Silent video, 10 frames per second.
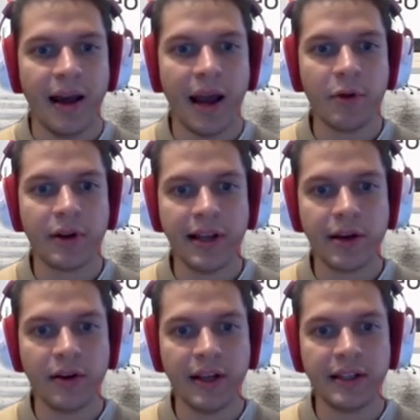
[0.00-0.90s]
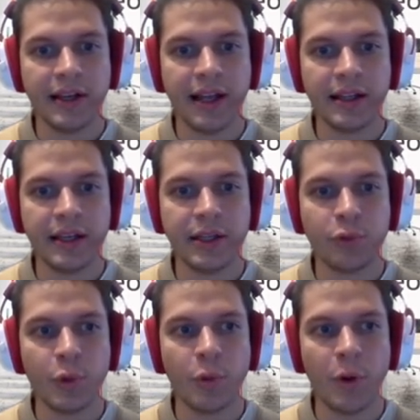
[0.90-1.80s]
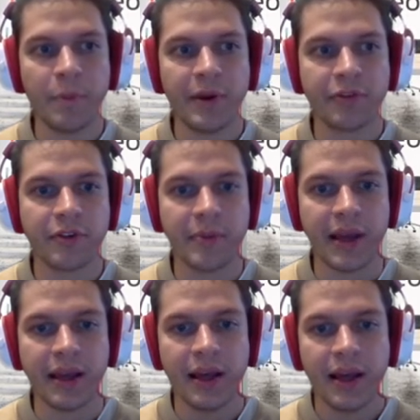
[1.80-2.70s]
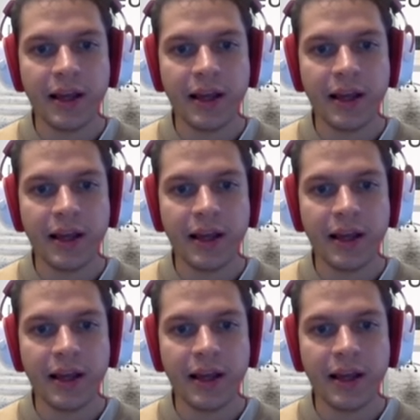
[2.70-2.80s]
I will click on it and it will open for me